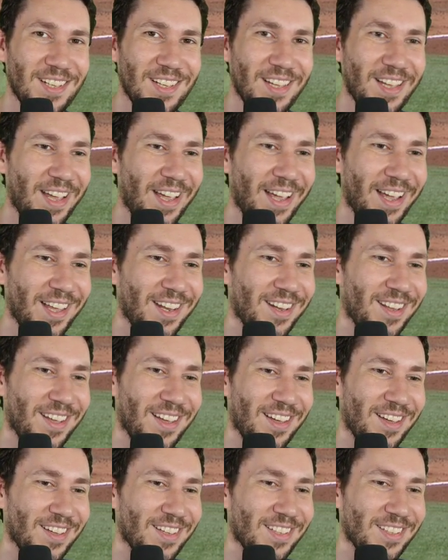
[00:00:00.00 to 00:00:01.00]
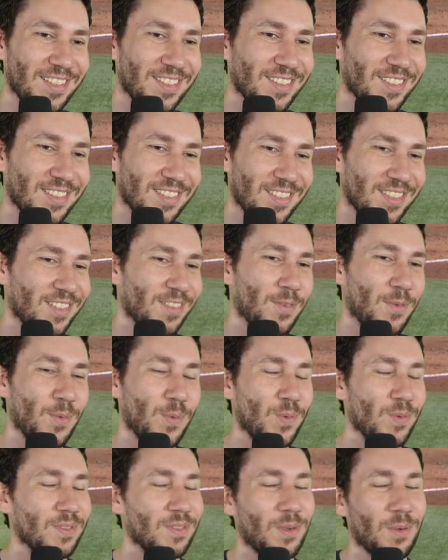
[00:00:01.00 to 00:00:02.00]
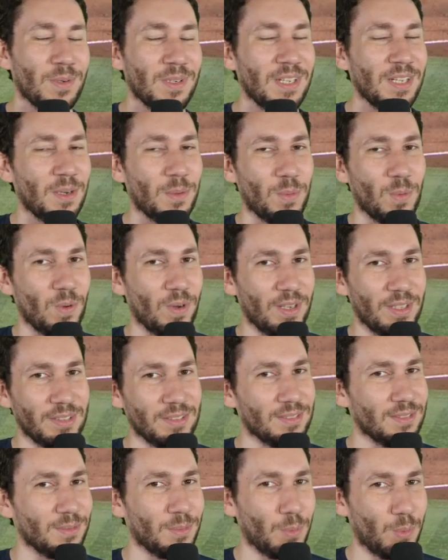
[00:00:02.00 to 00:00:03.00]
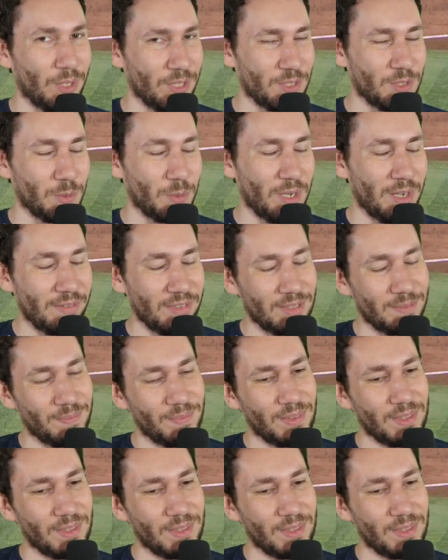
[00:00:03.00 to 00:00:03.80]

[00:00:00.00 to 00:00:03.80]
and I uh, don't need to worry whatsoever.